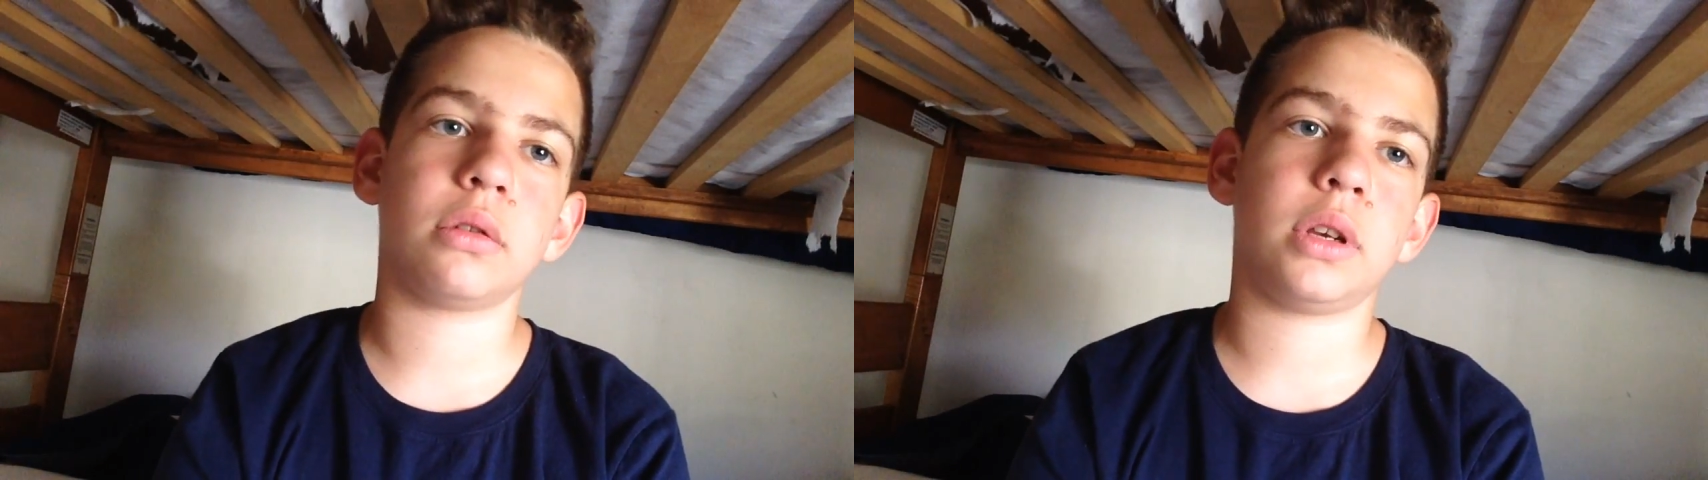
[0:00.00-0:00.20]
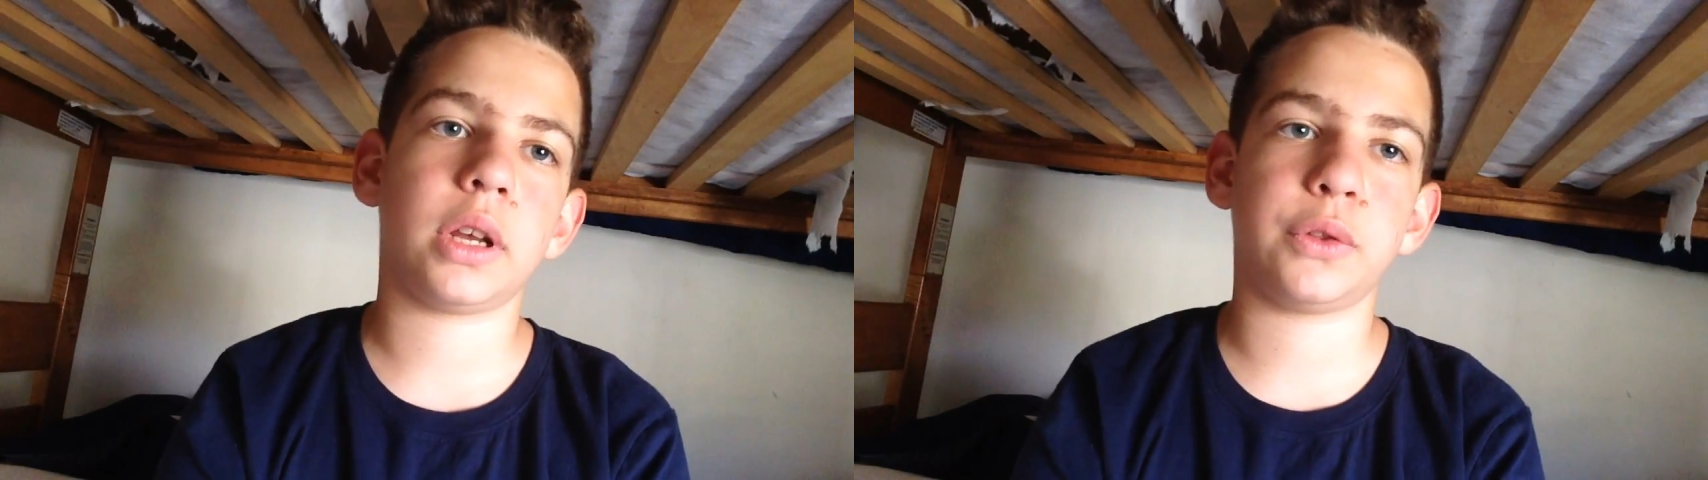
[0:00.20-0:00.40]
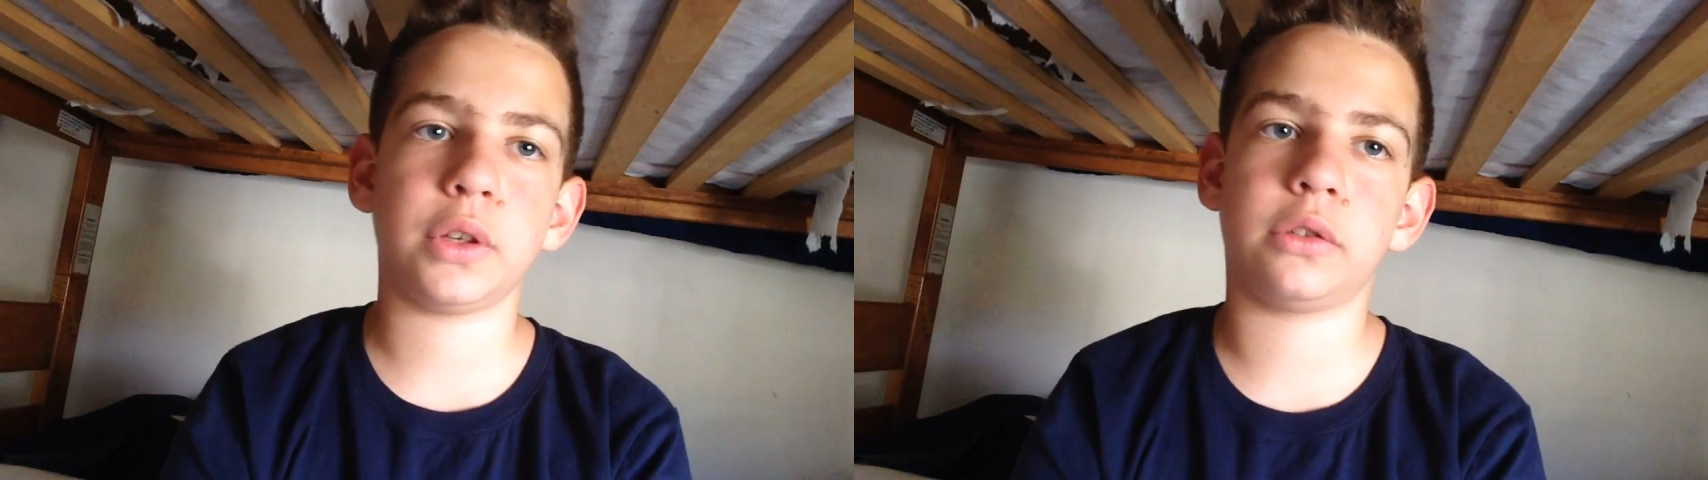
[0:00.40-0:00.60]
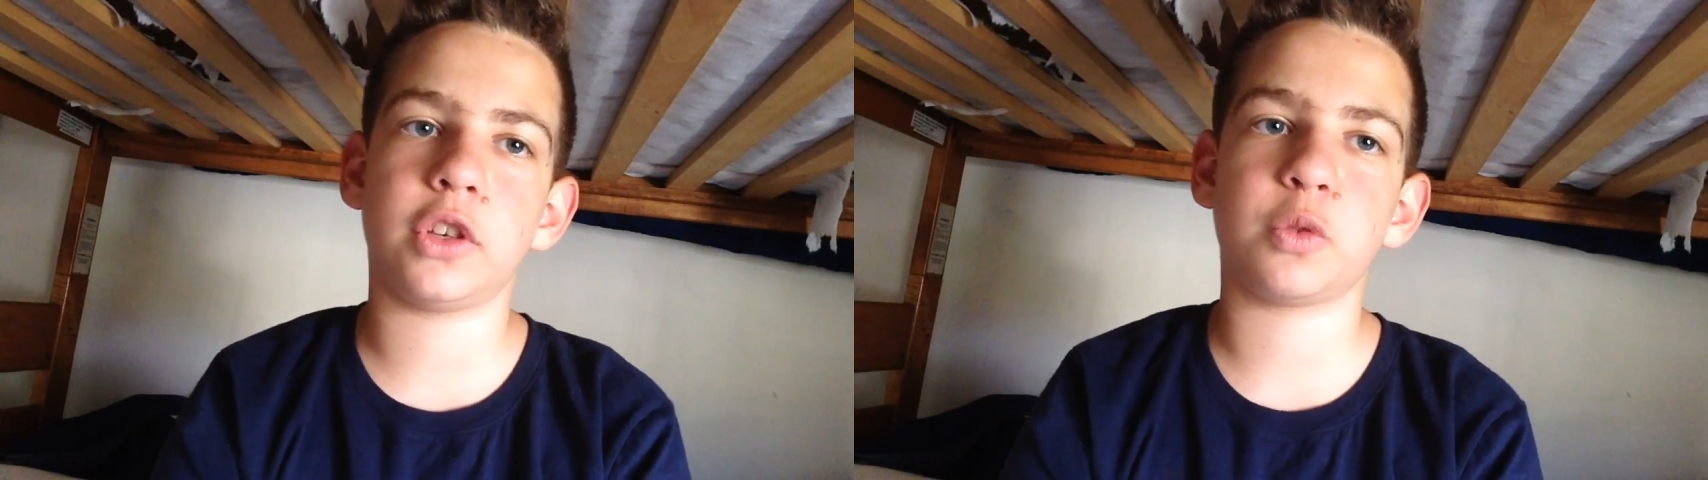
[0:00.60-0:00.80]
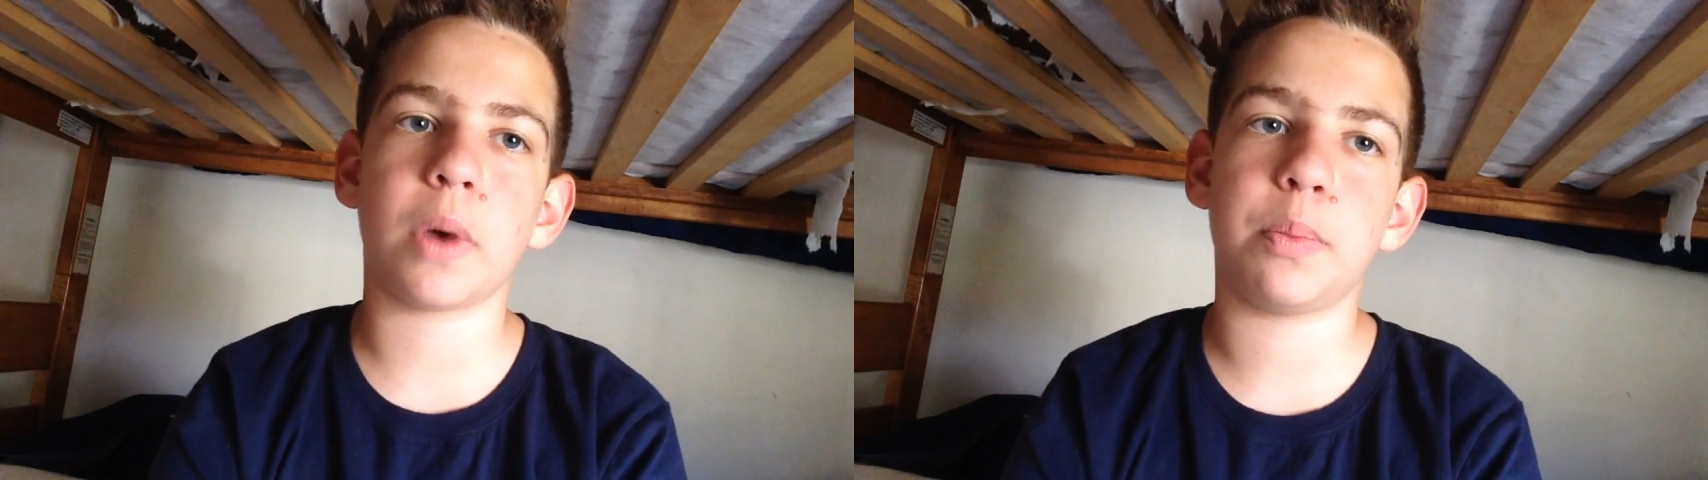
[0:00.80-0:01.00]
and I think
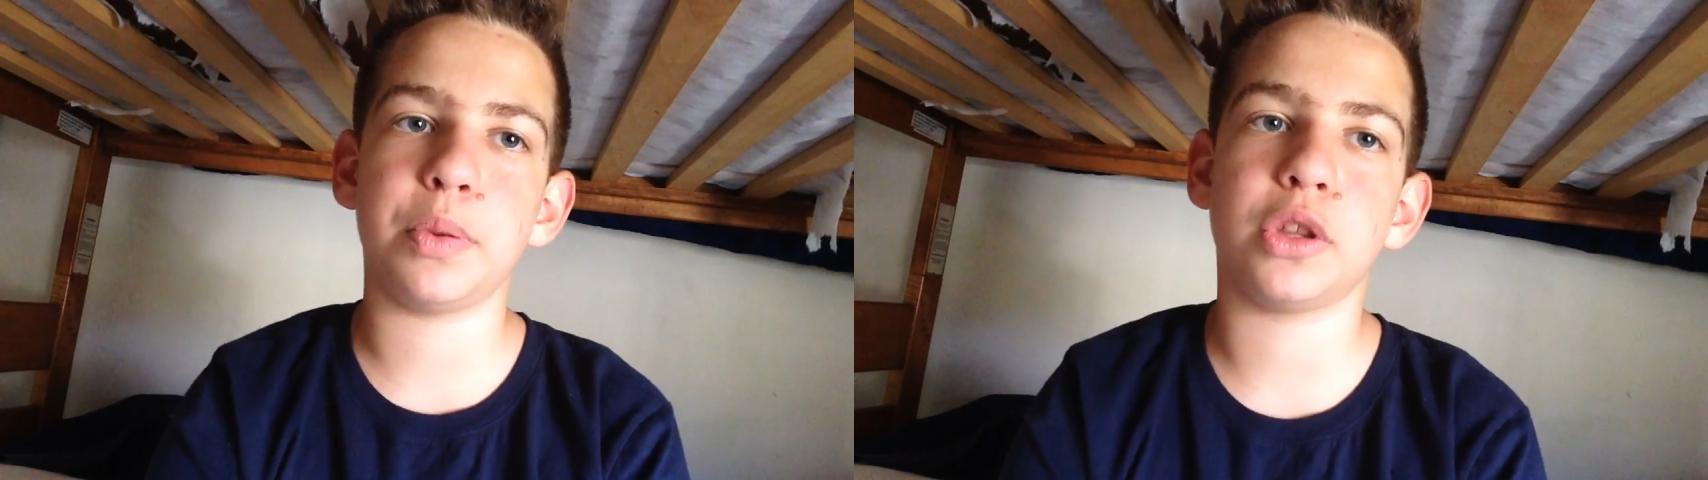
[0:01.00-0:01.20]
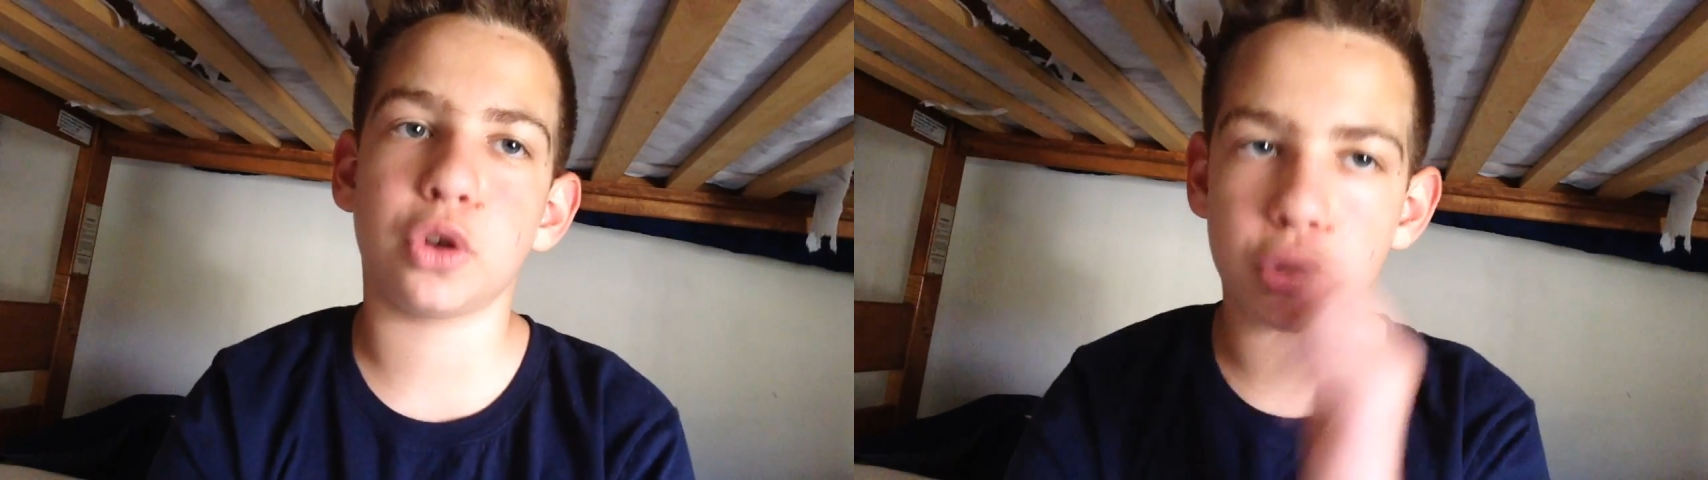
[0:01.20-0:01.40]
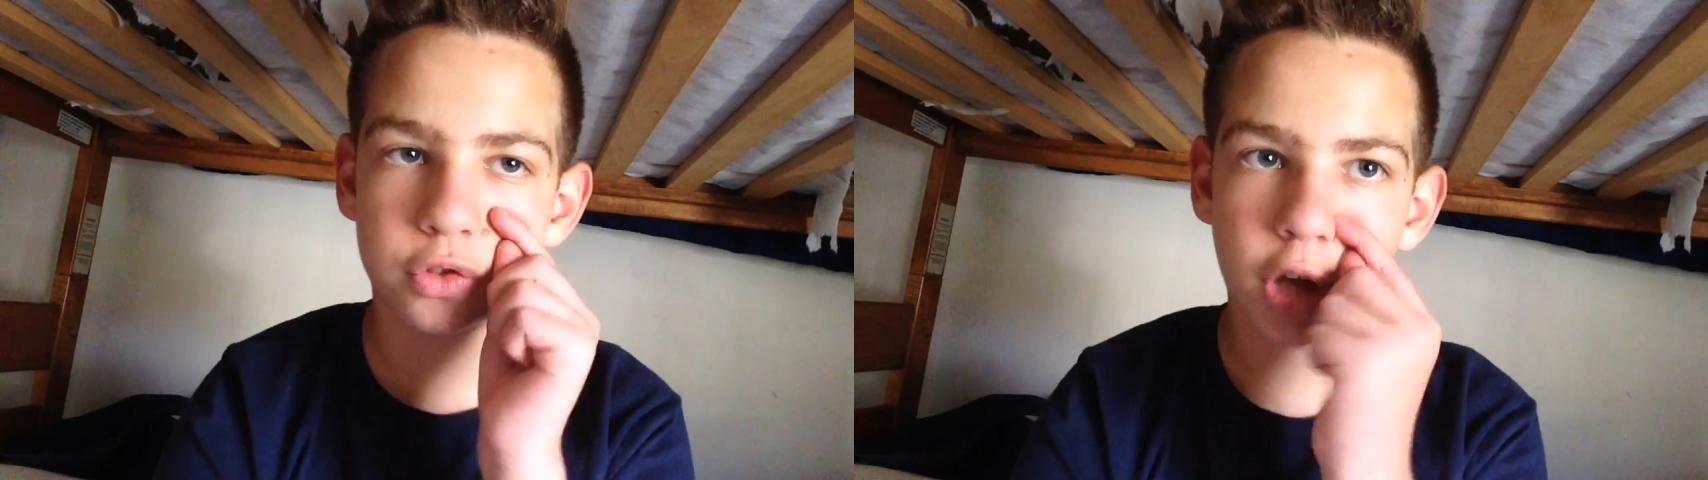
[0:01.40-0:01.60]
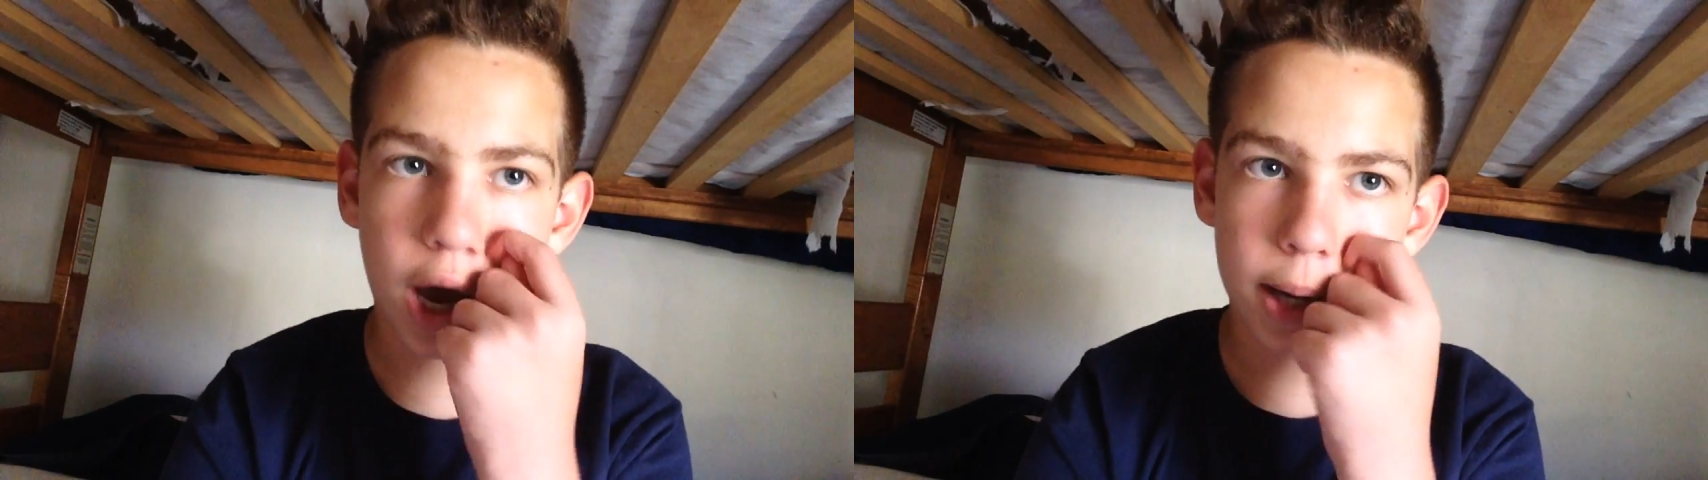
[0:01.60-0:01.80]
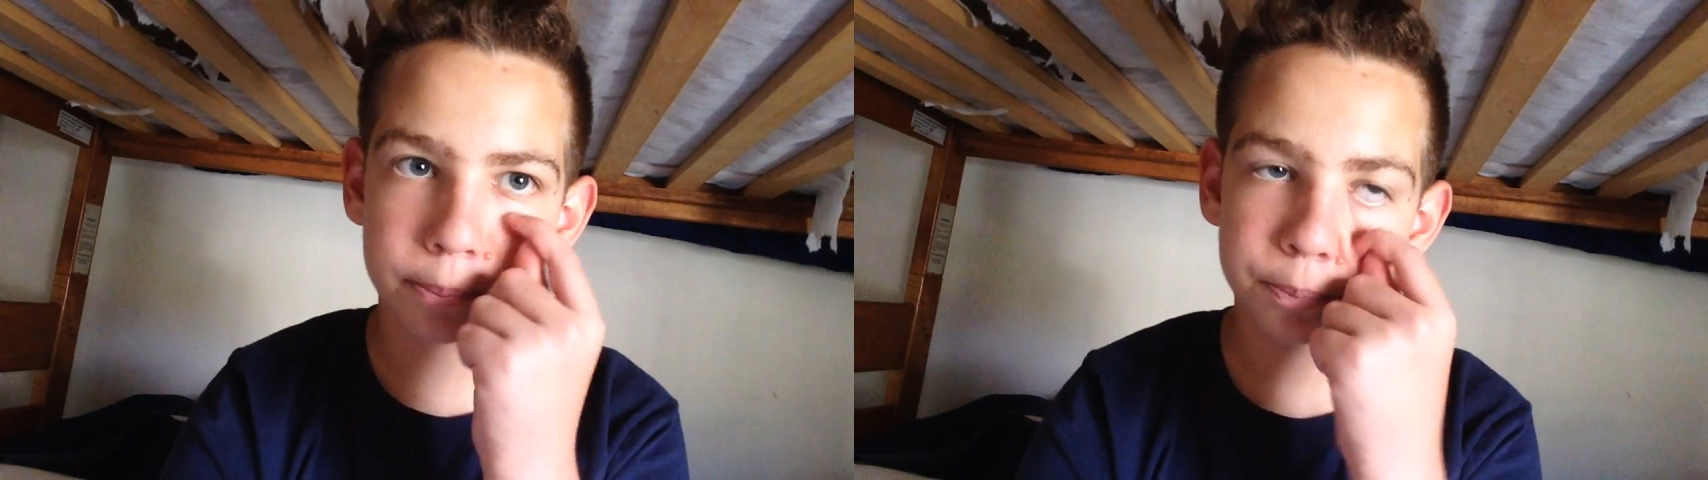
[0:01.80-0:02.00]
this might be the good
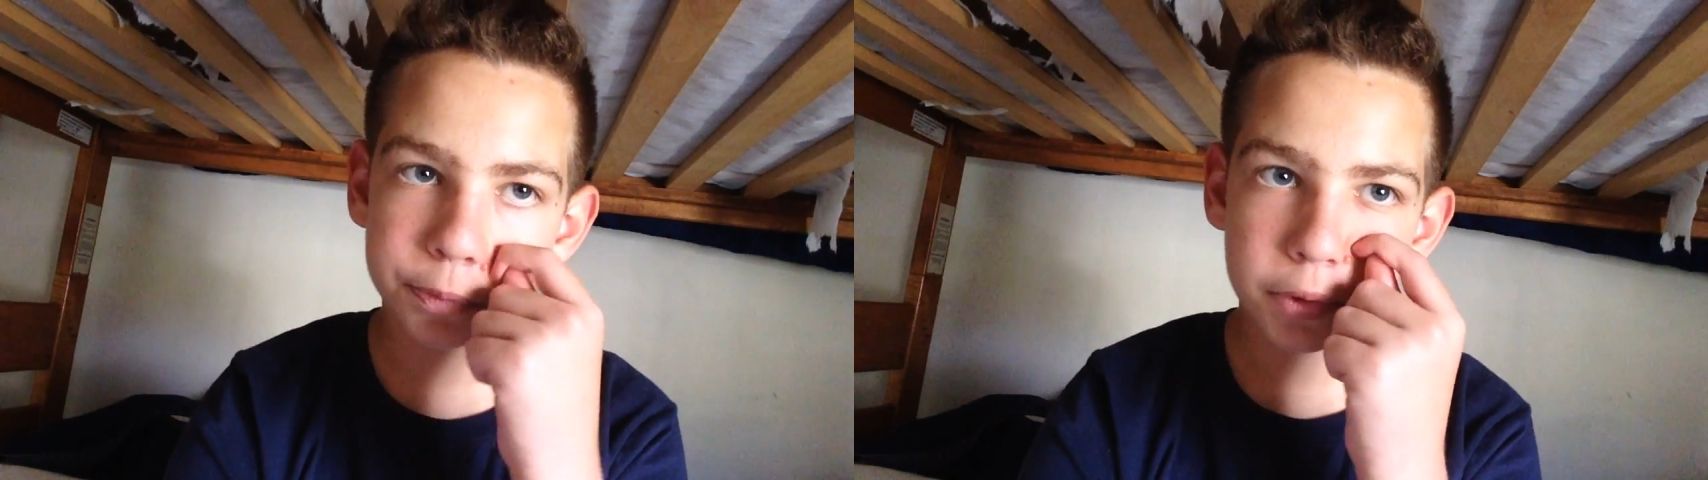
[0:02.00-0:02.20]
time.